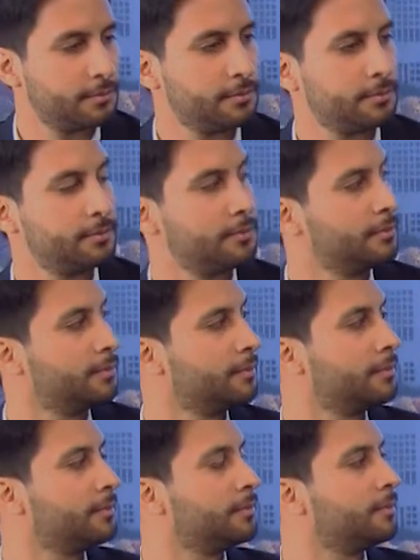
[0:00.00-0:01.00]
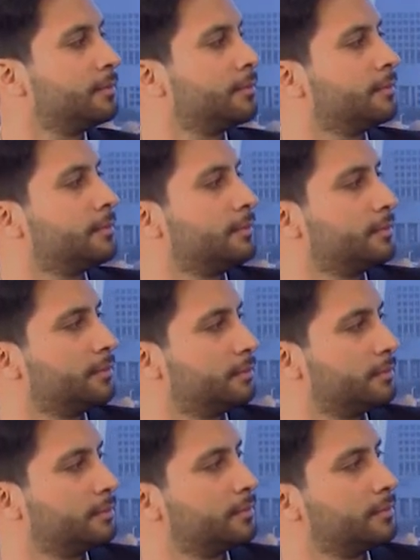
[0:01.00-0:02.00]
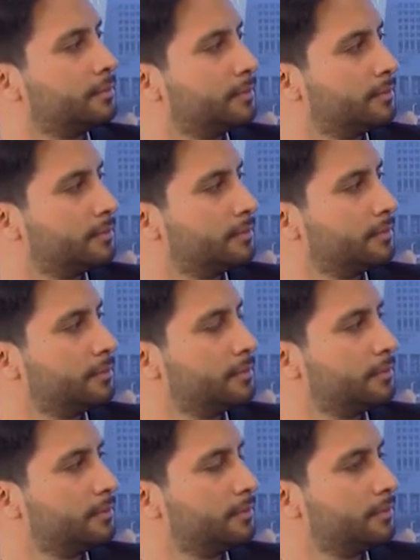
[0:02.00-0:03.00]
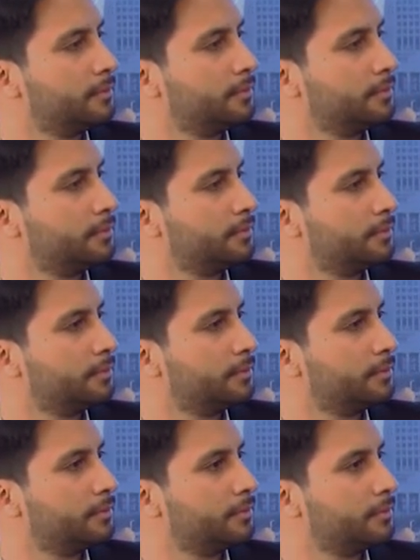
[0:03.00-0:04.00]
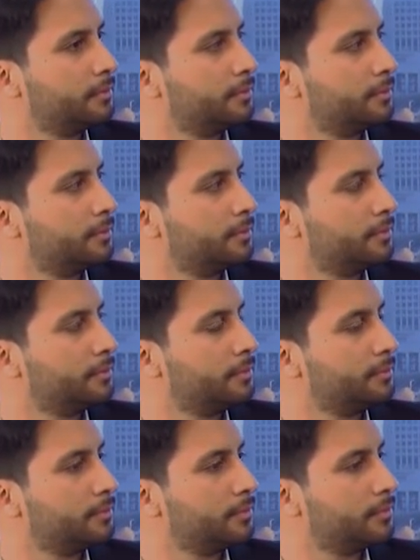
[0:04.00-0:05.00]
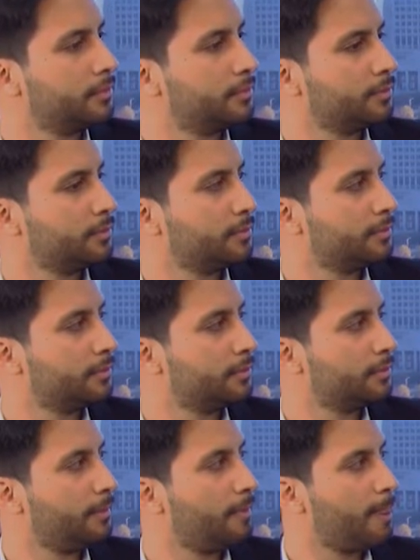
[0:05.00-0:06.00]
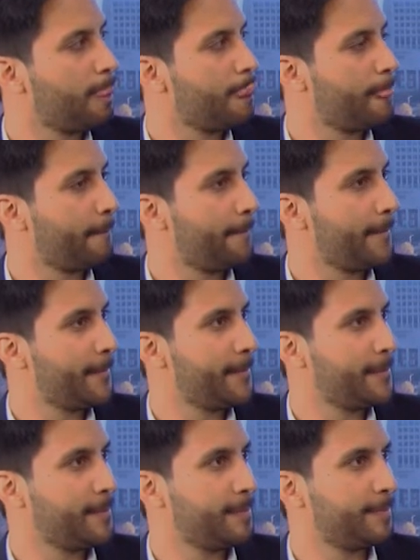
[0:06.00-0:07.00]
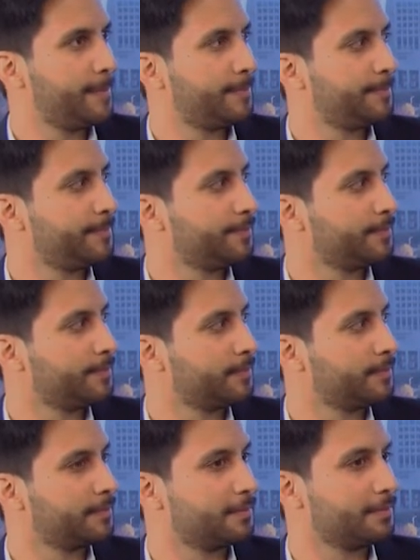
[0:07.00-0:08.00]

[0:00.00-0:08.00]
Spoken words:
(not speaking)